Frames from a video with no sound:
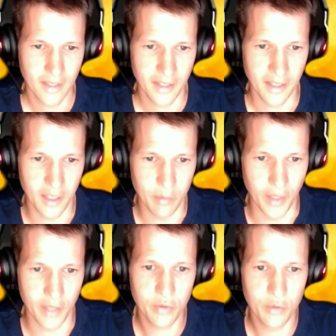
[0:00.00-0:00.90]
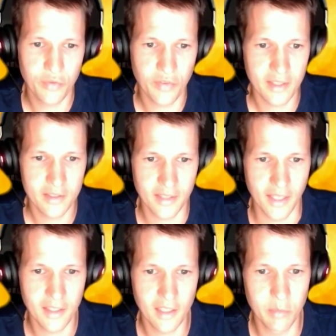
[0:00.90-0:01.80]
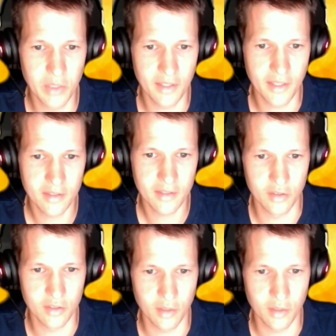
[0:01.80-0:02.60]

Um, have you faced any limitations